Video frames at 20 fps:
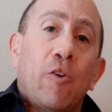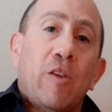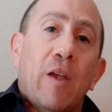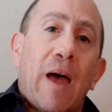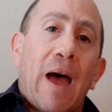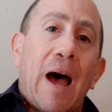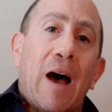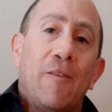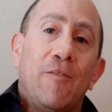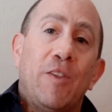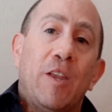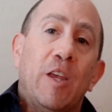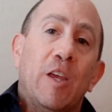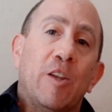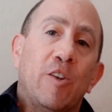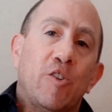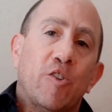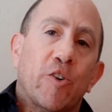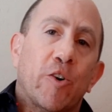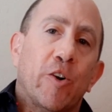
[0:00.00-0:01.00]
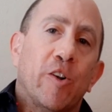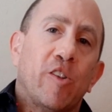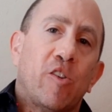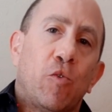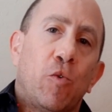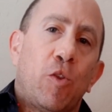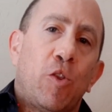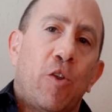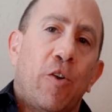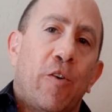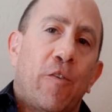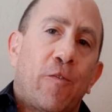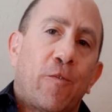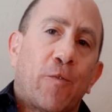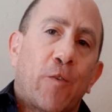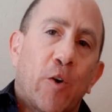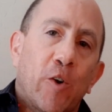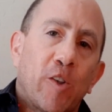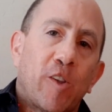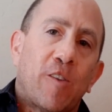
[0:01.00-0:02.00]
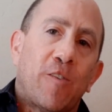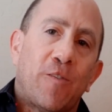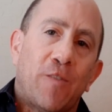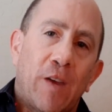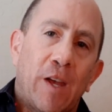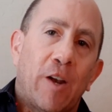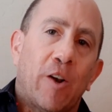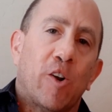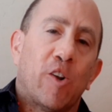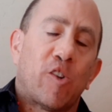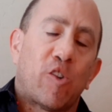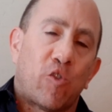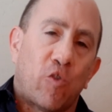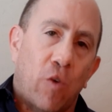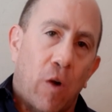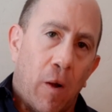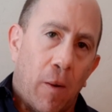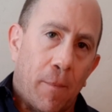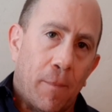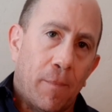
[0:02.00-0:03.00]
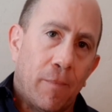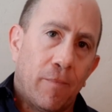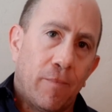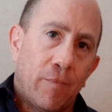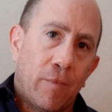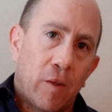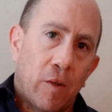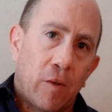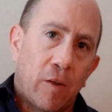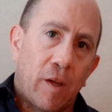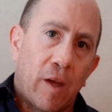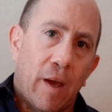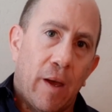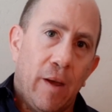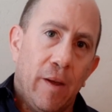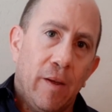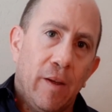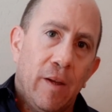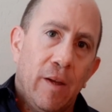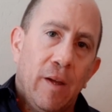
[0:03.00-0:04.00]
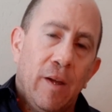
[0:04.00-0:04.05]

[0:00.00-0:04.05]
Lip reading: to have the endurance with your first finger strum, okay?